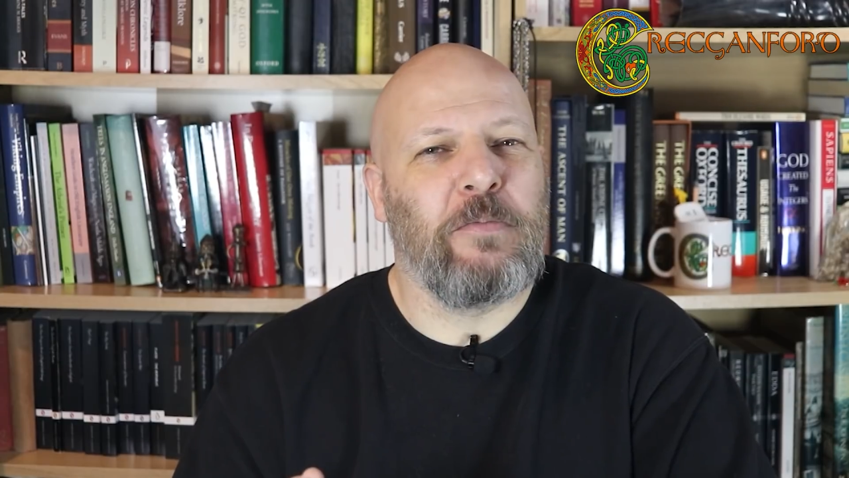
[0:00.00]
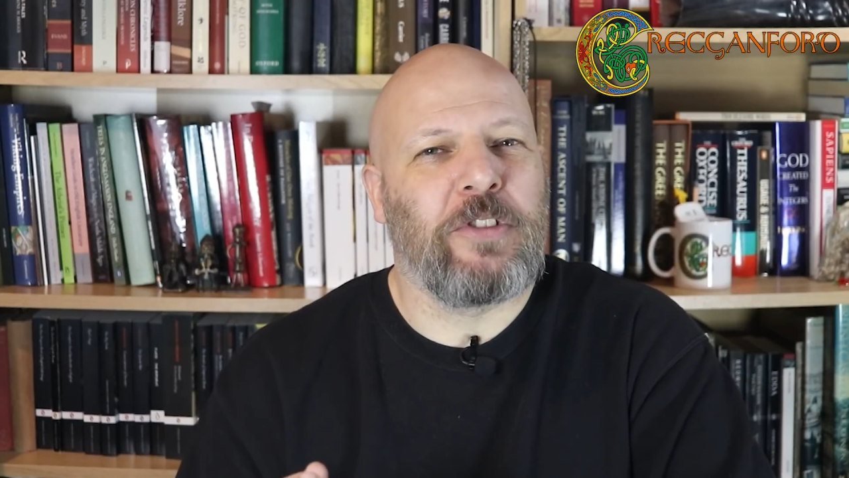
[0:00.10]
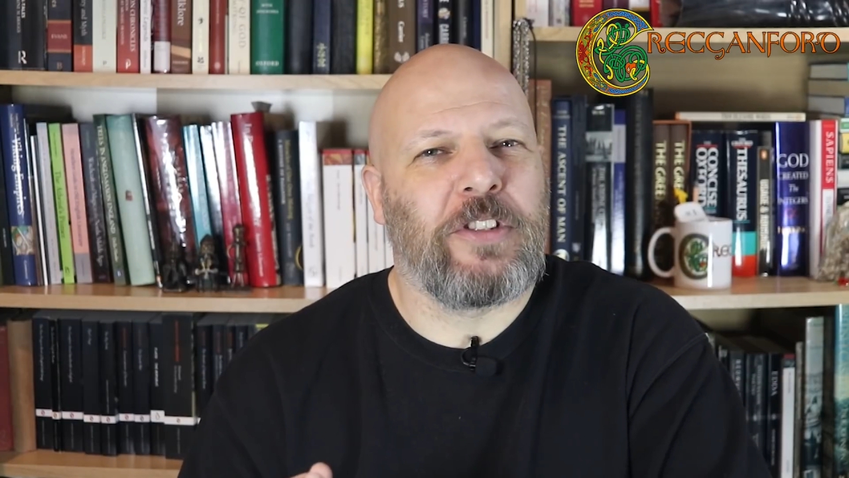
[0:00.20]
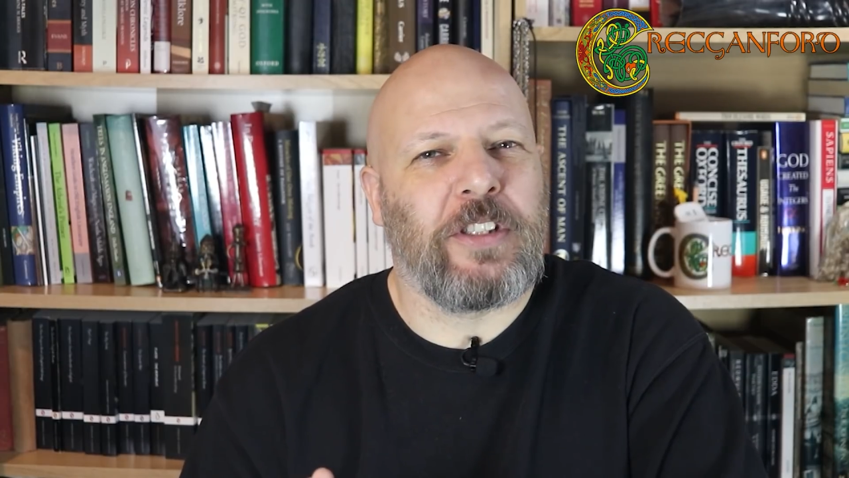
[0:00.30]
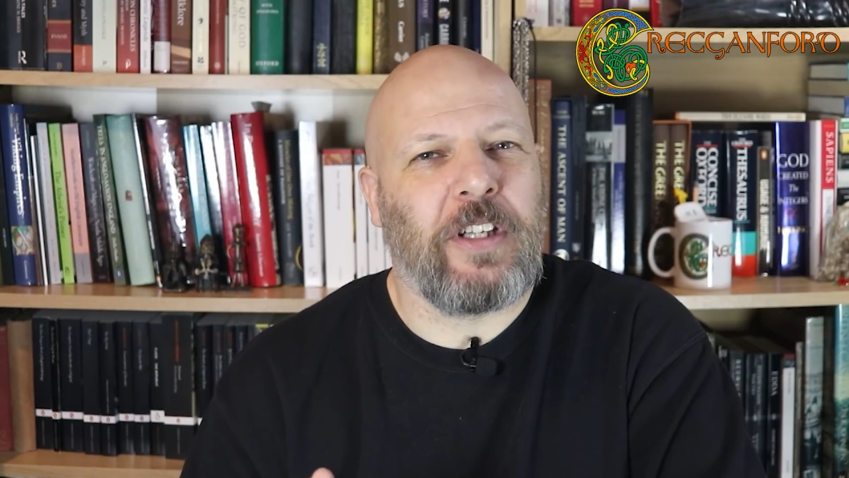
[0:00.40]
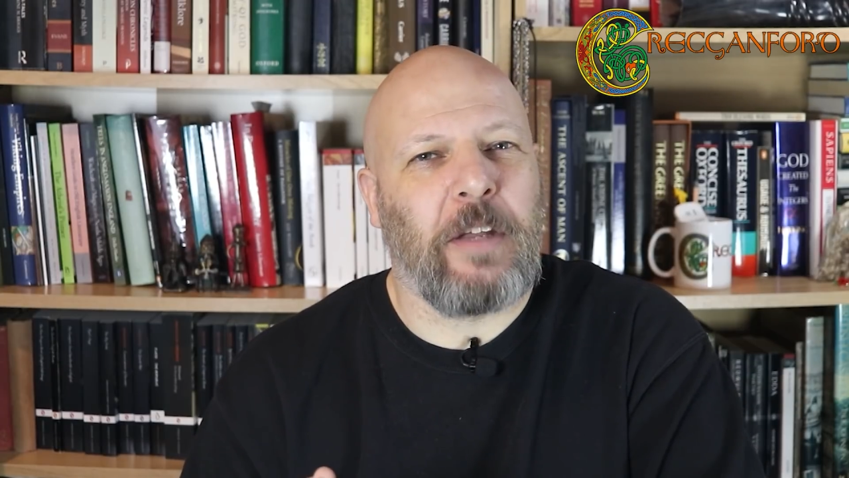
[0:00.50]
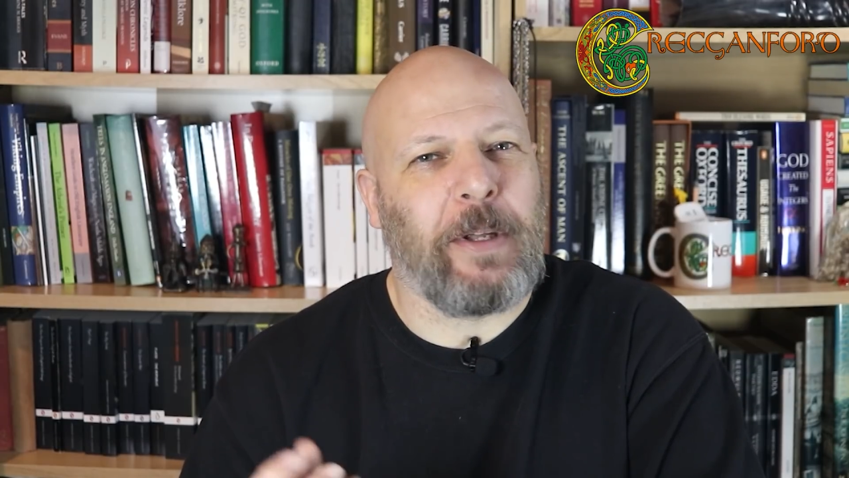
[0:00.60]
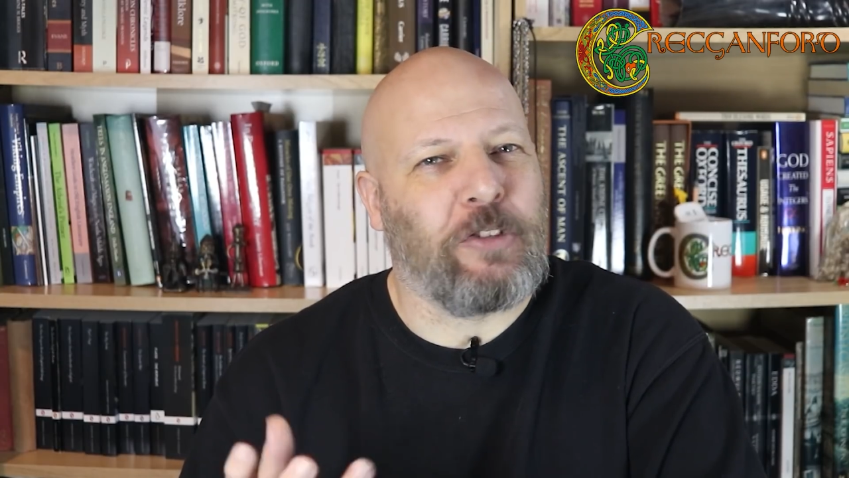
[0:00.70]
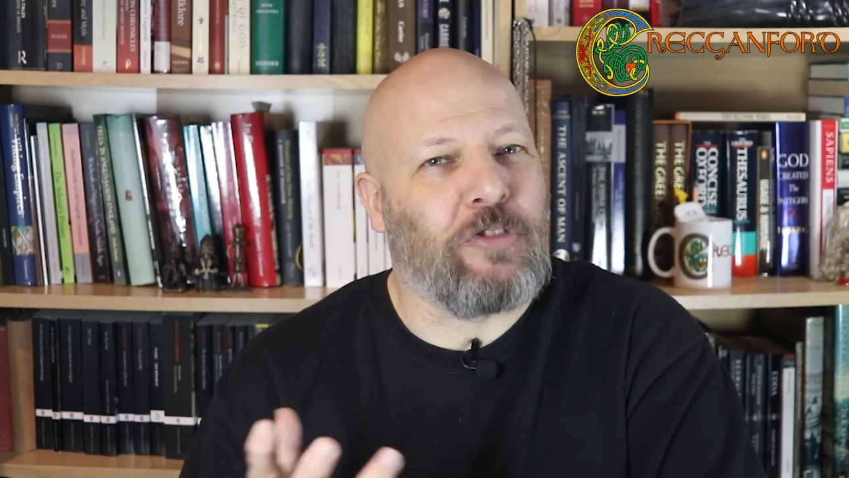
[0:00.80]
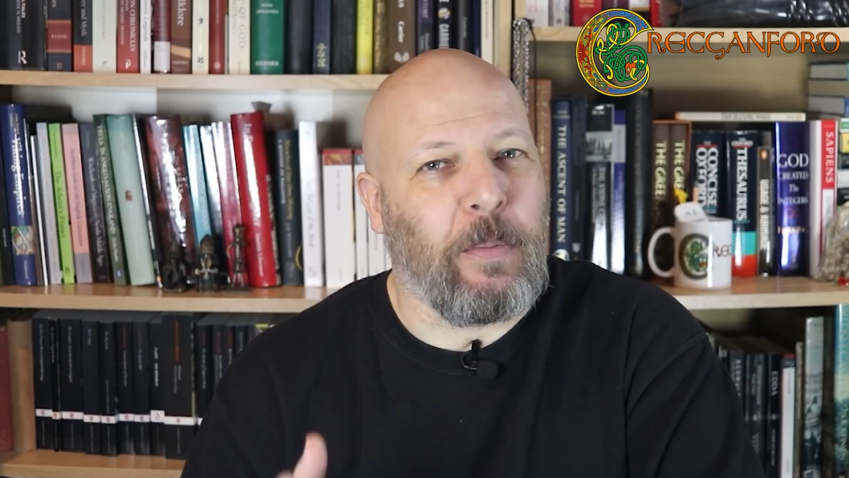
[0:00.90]
was a
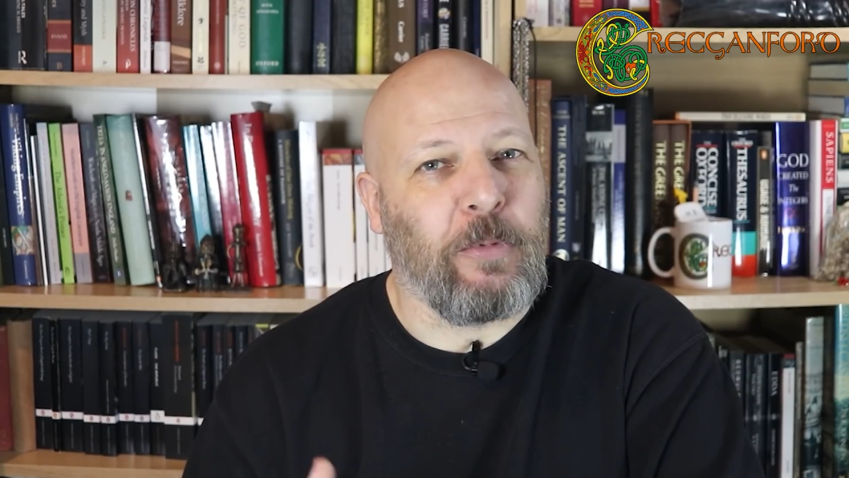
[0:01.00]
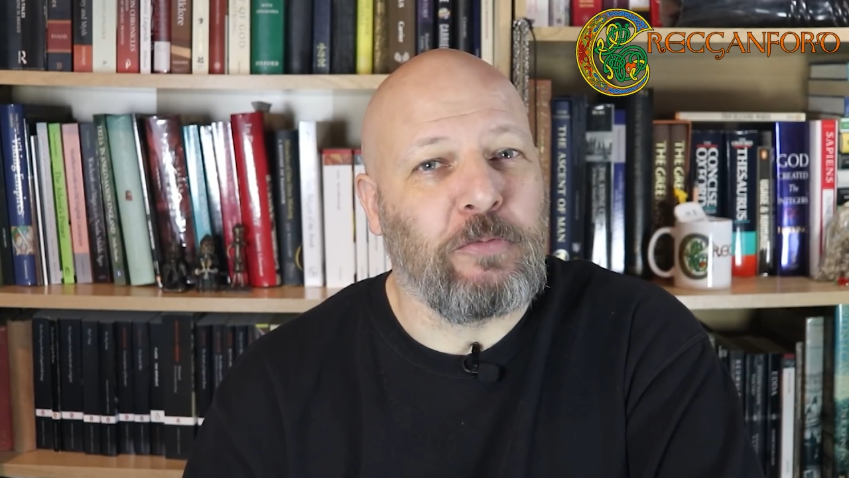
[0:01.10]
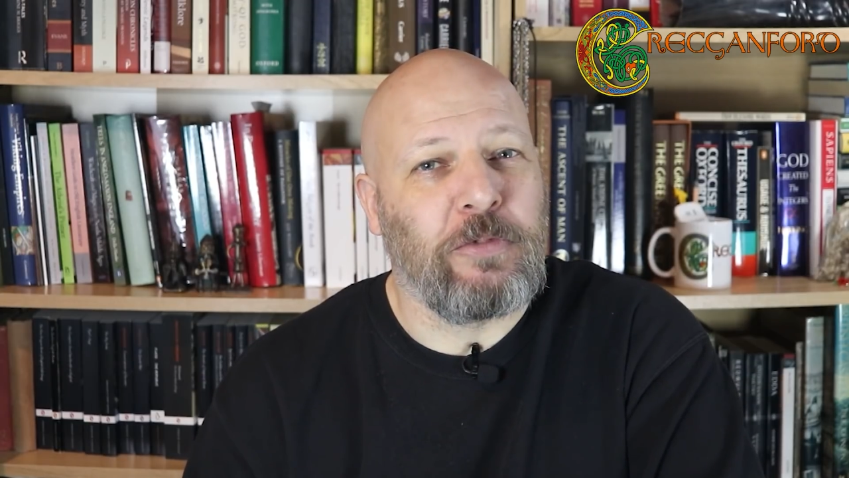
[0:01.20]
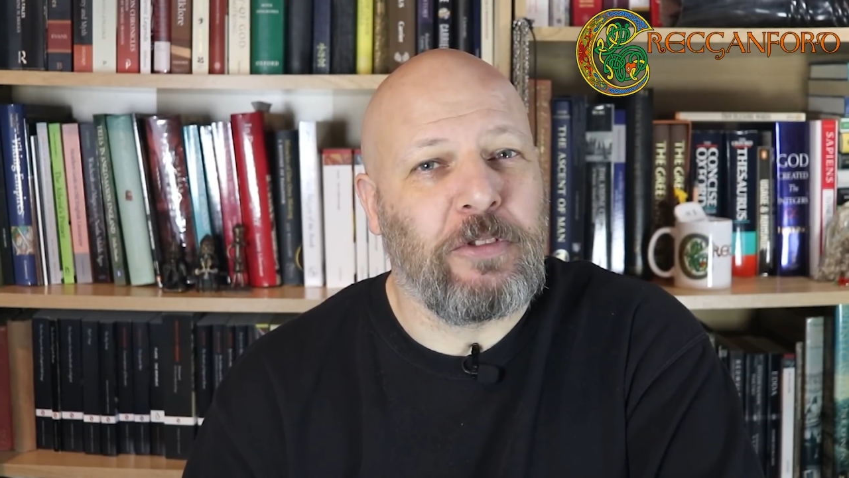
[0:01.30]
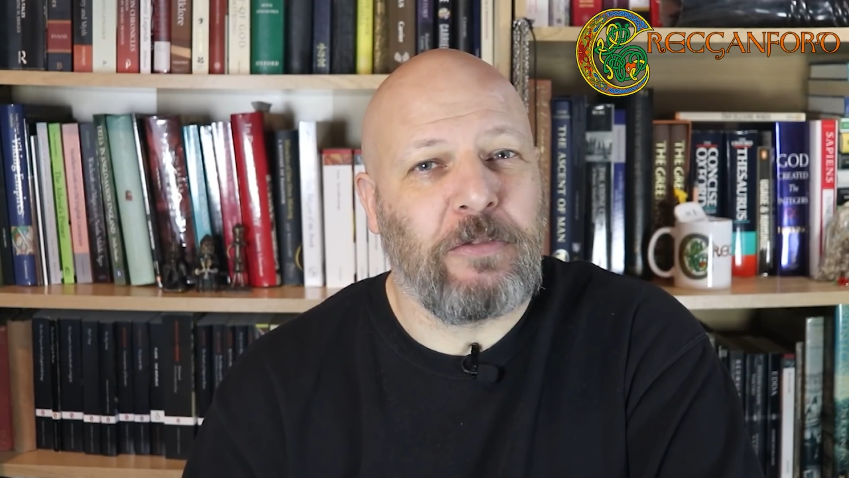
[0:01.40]
bit troubled,